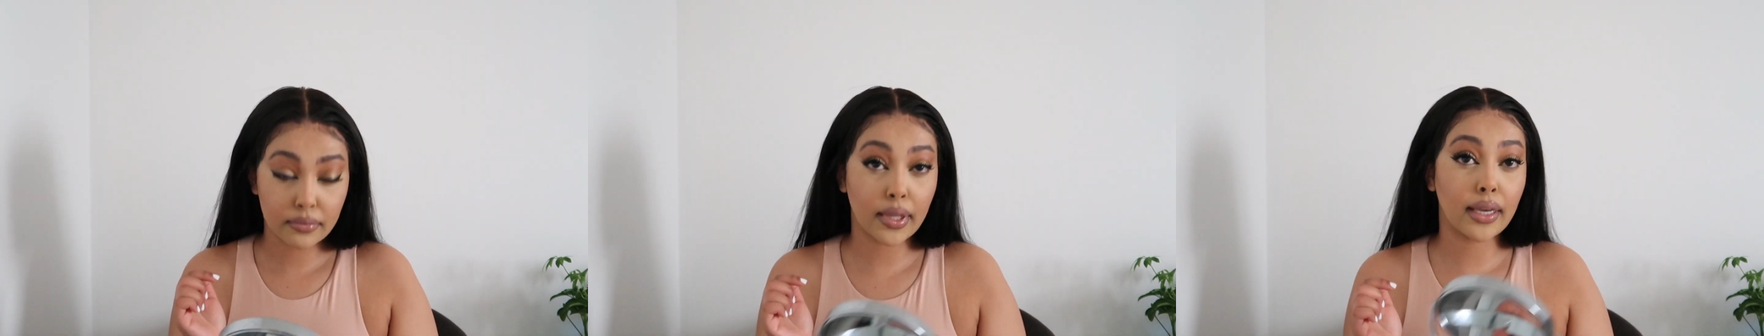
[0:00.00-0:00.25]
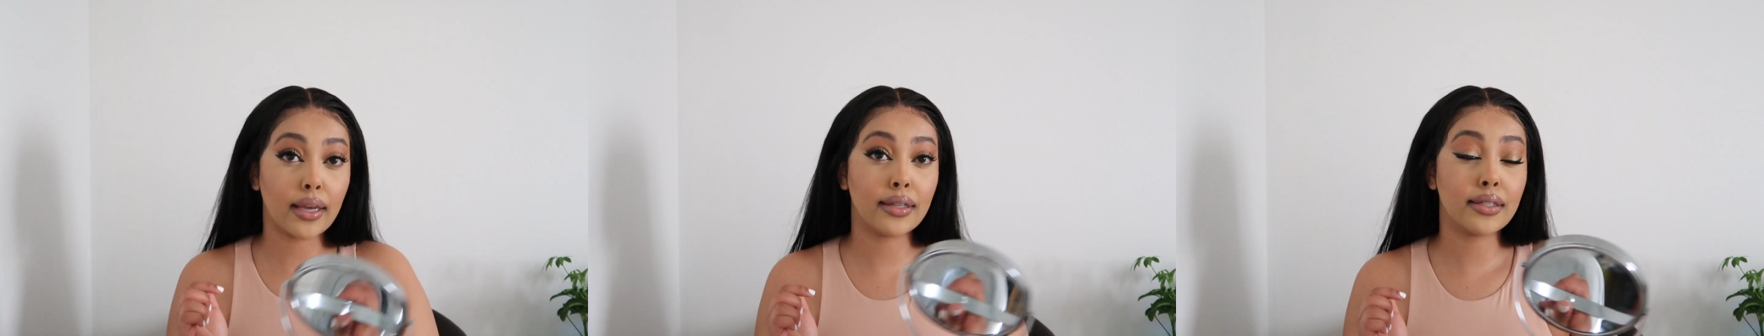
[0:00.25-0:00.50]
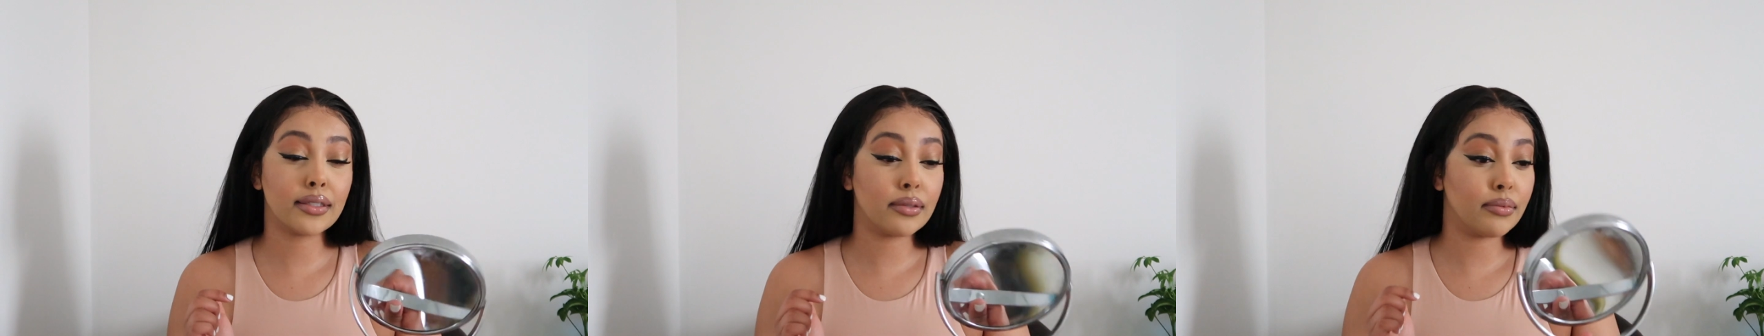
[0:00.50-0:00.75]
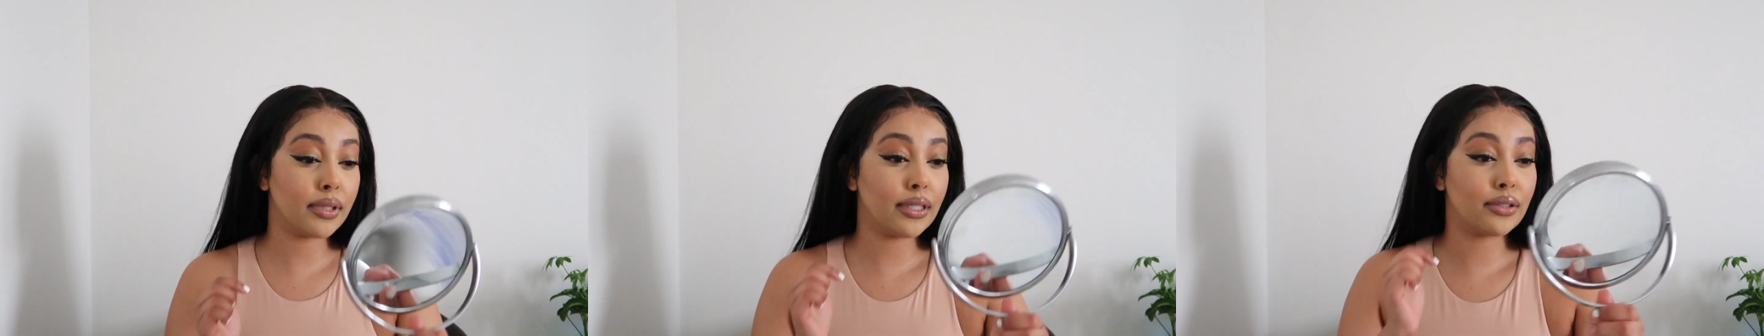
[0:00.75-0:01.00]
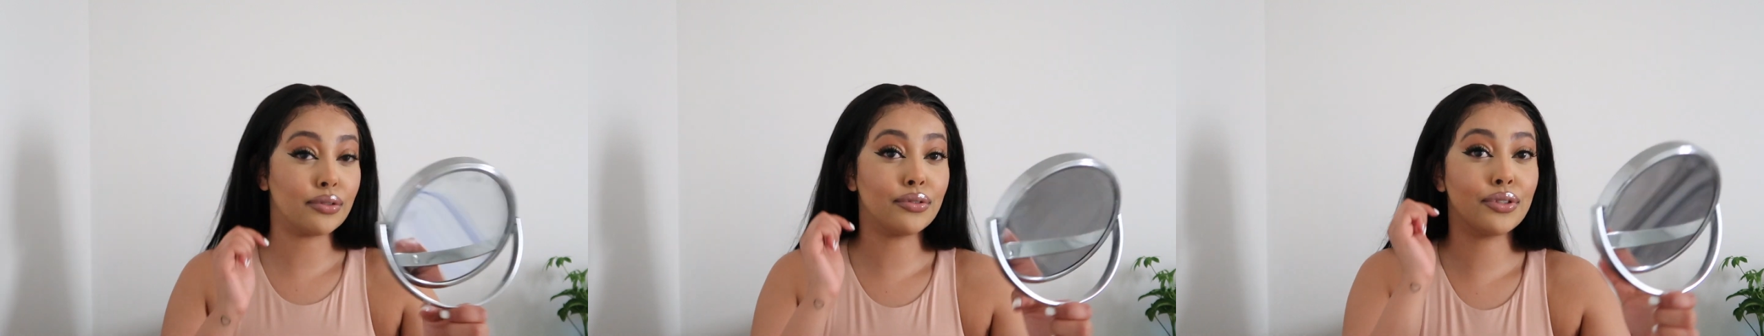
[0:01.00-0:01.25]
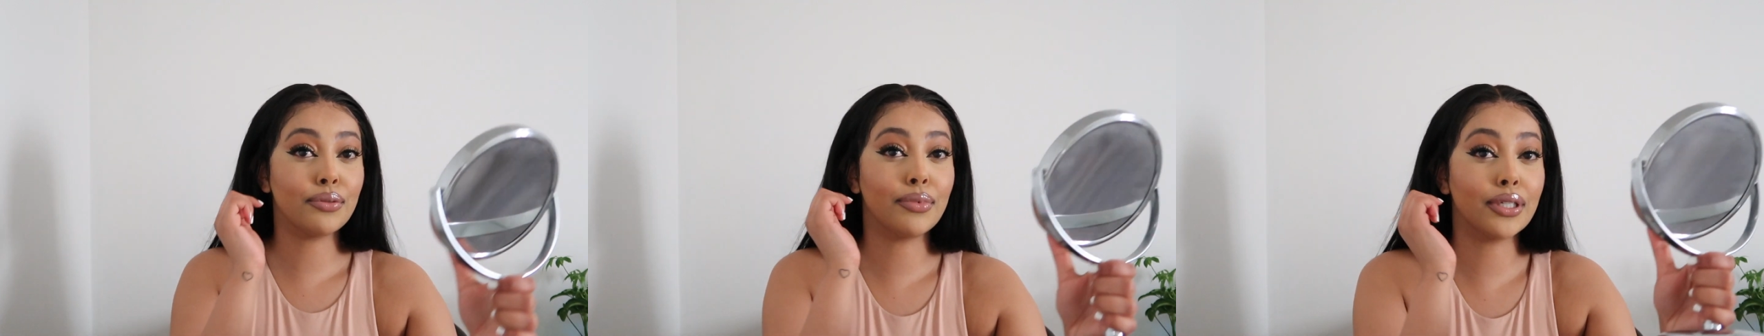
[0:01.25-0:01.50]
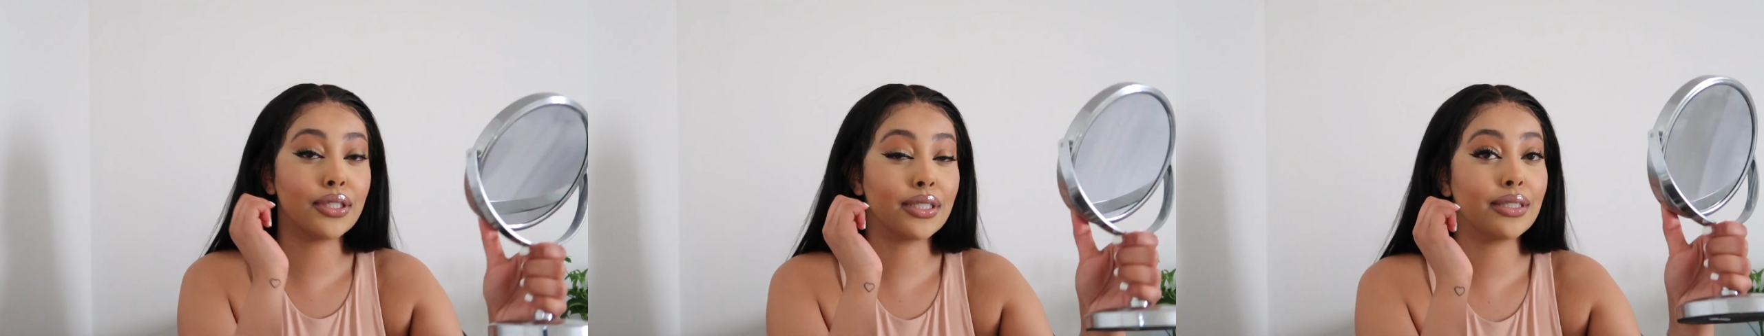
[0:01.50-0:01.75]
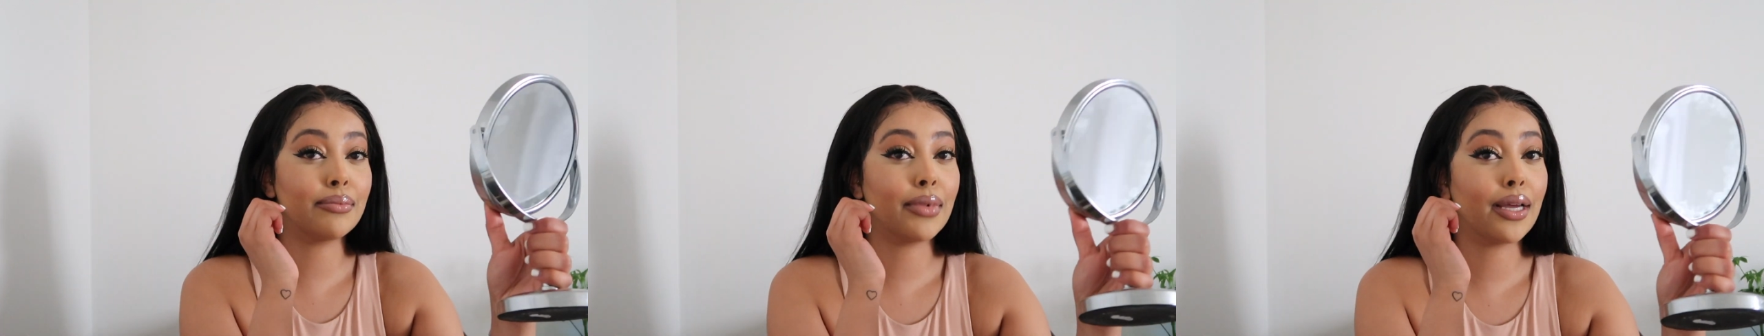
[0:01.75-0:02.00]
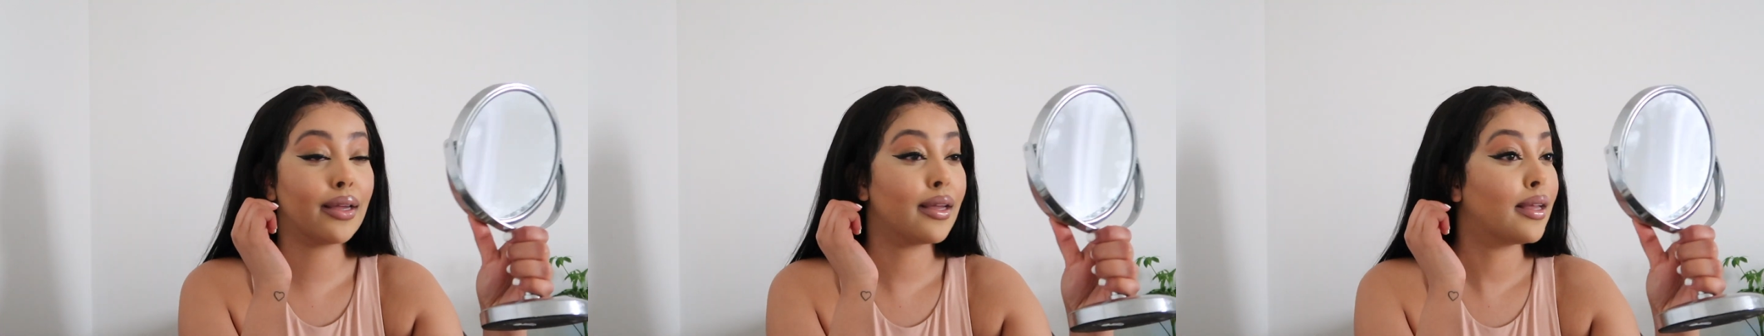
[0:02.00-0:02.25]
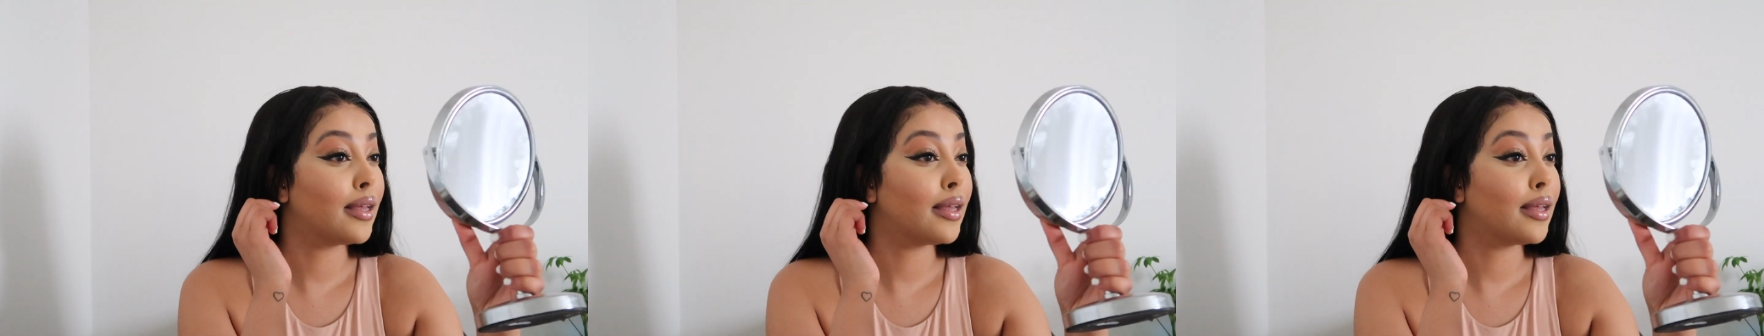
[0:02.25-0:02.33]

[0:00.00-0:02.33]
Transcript: Like, it doesn't really do too much to my